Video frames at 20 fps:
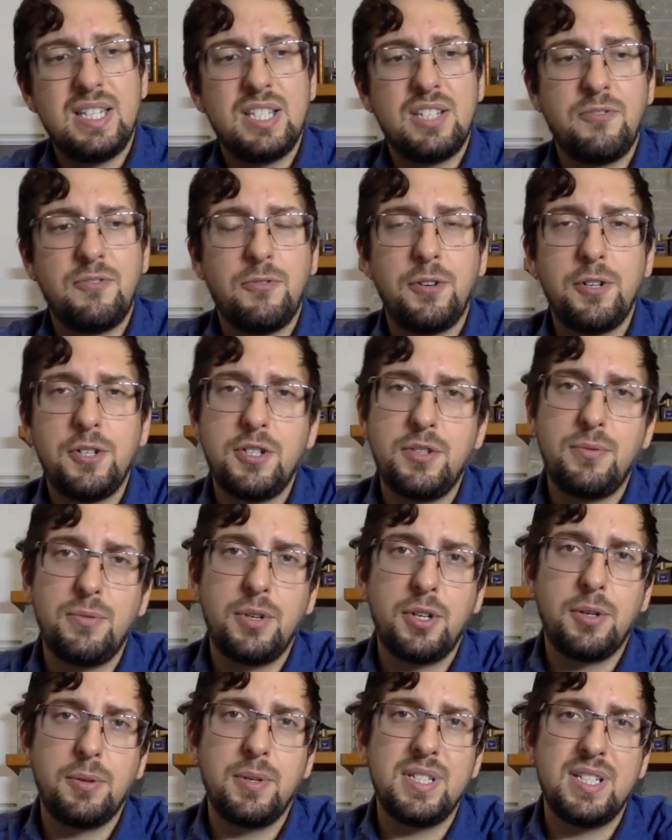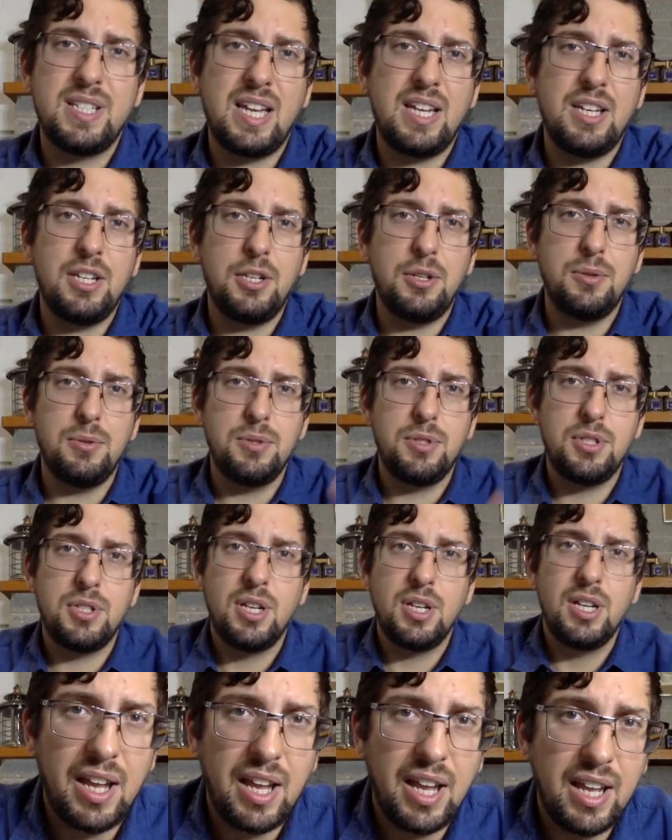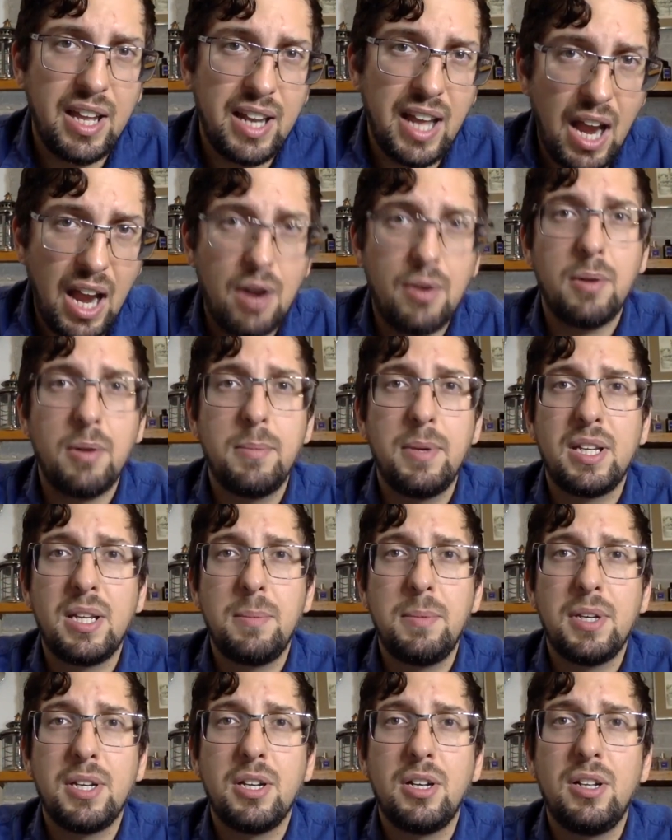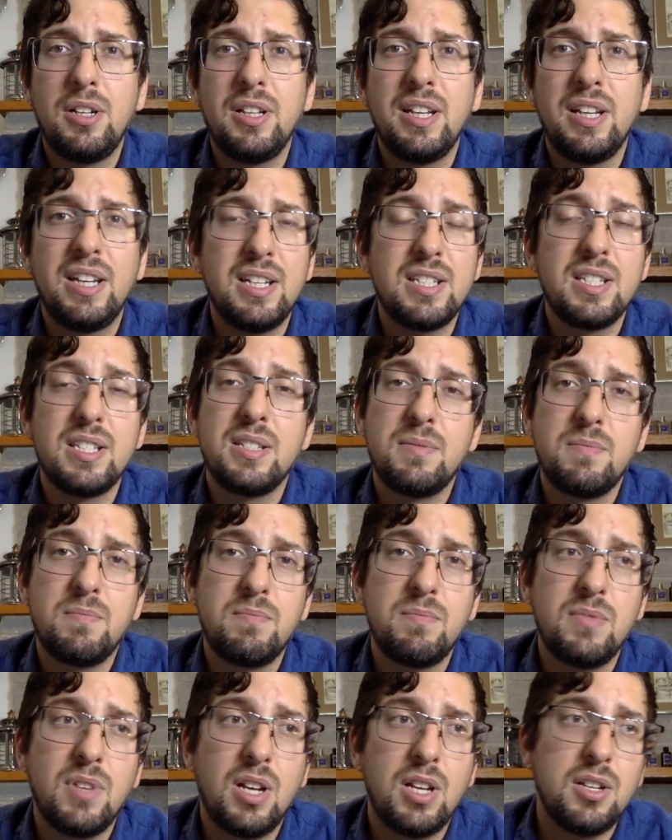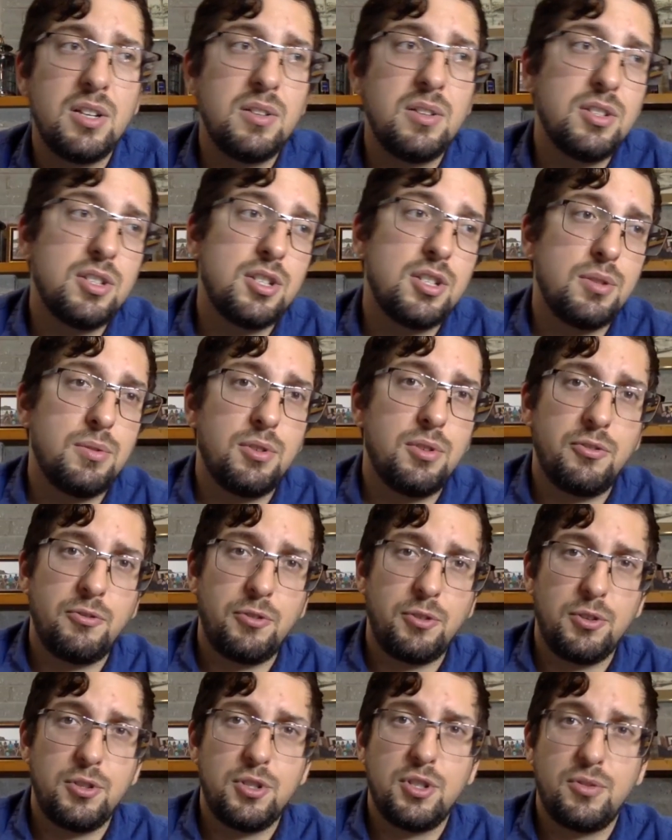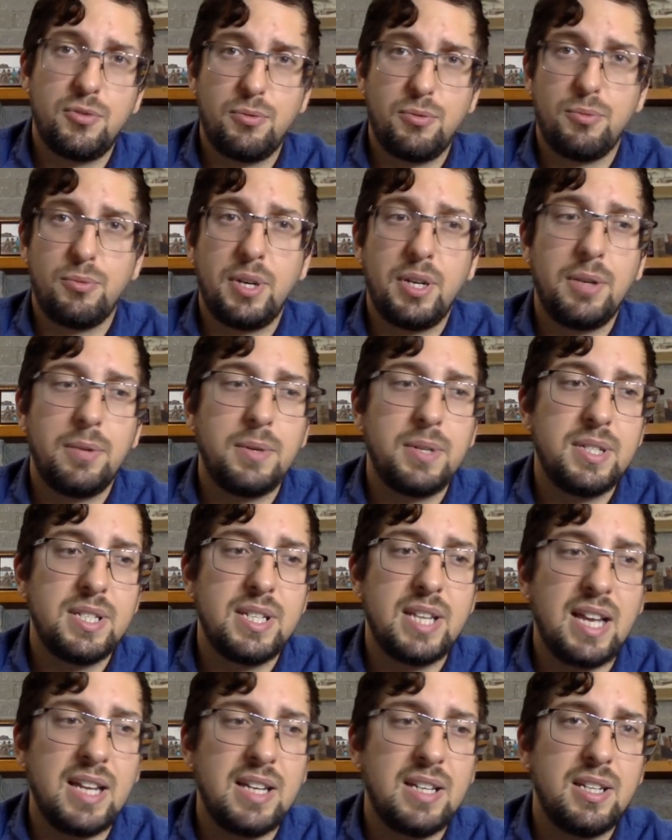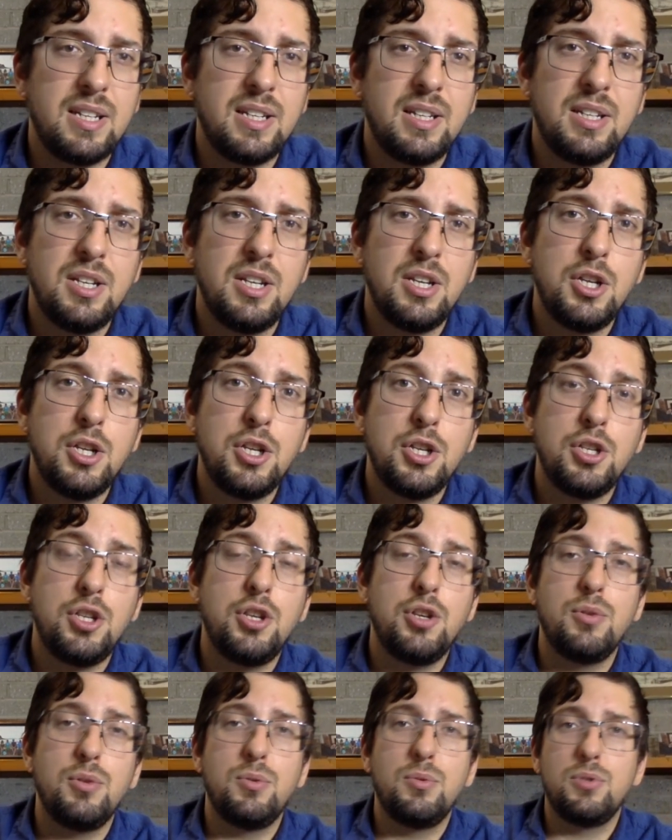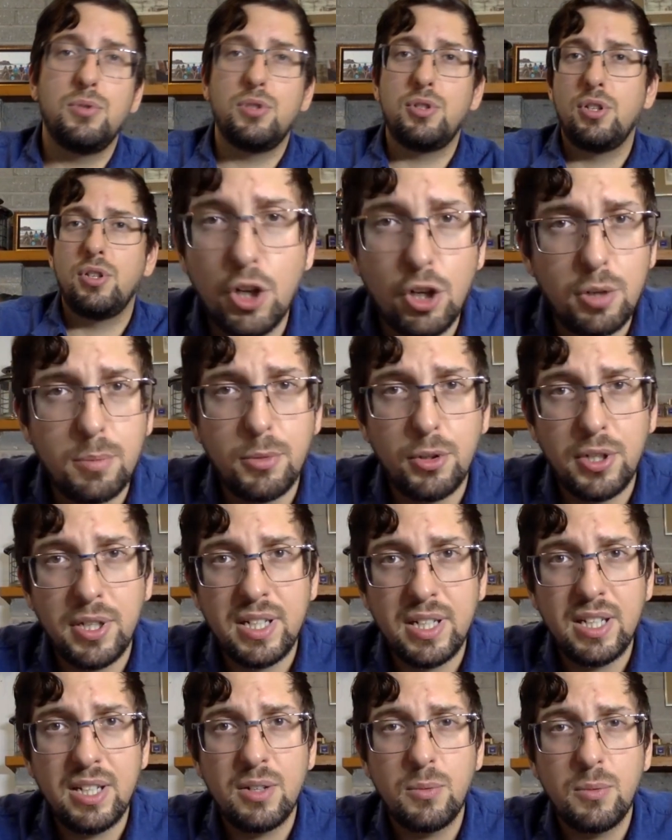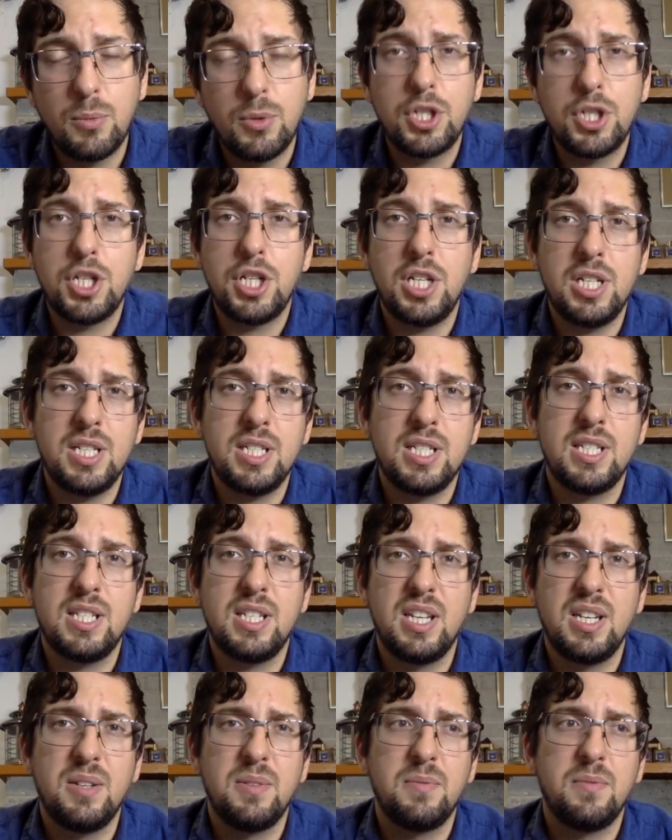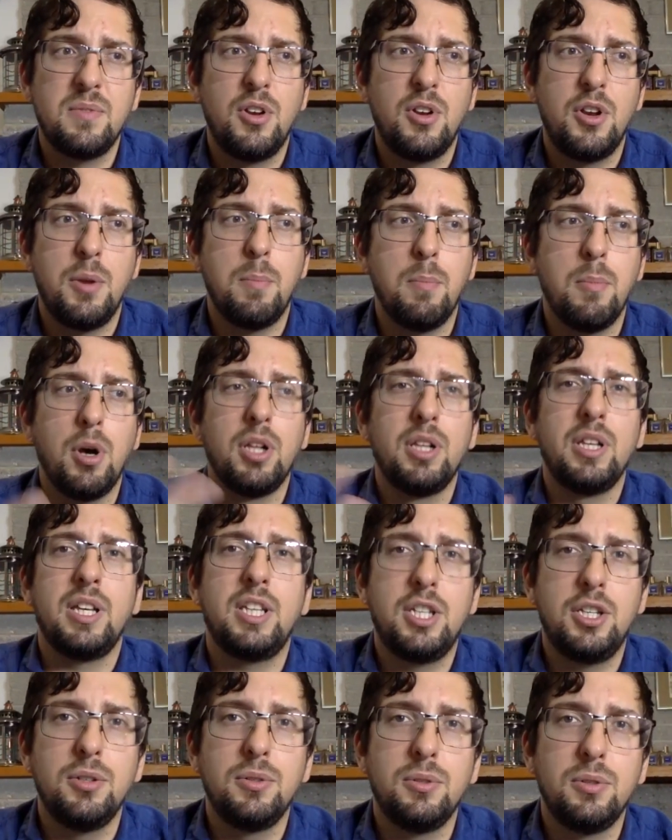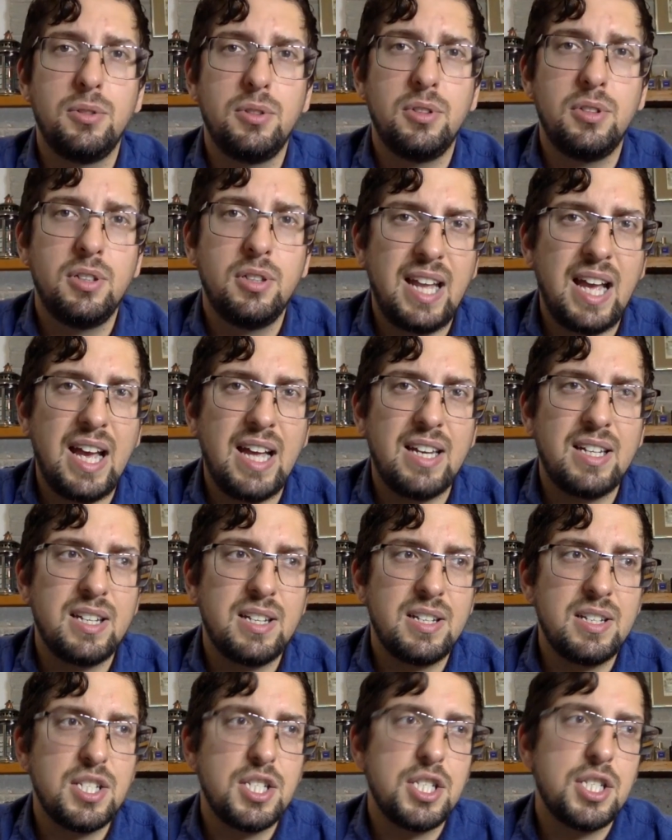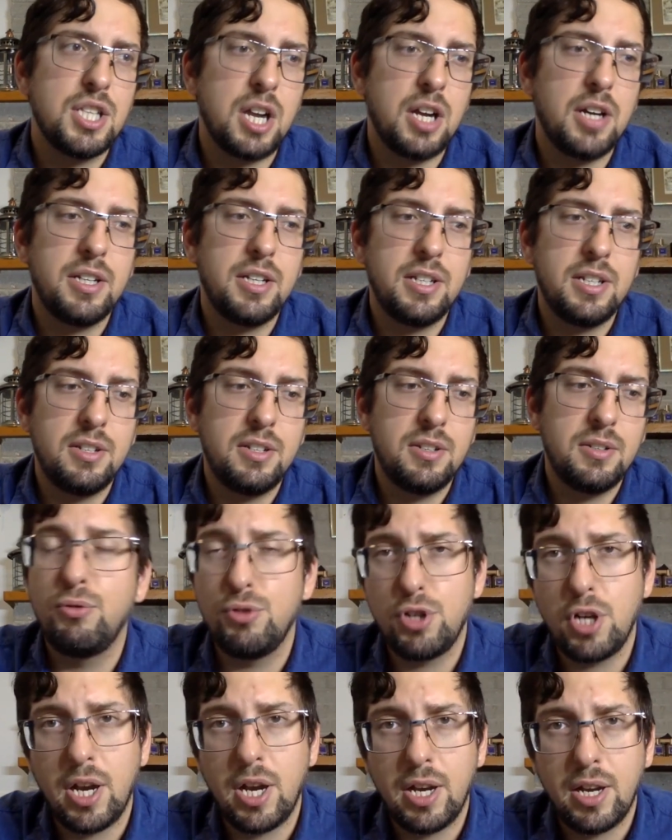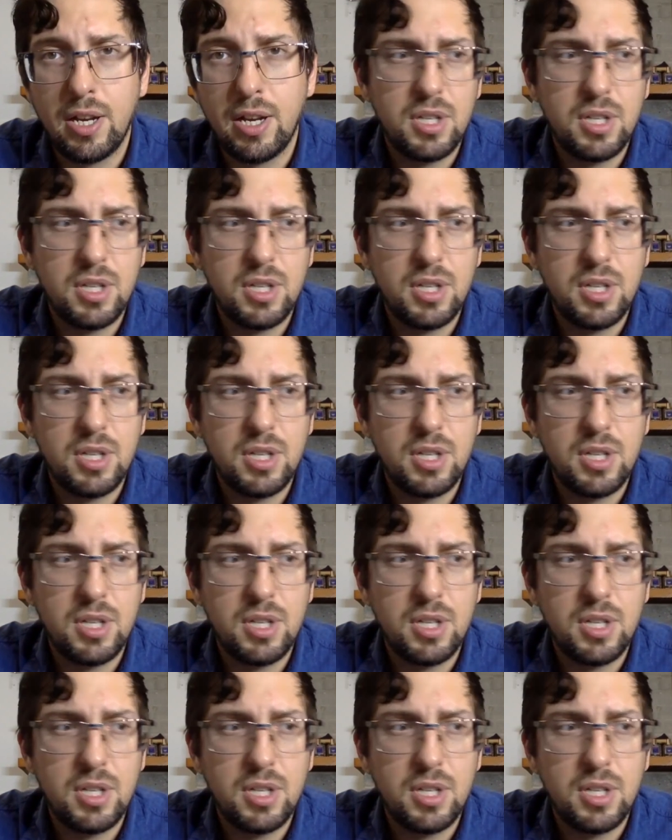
is the first fragrance that used an aroma chemical, and it's also the first fragrance that used cumarin, which is the molecule that started Fougère.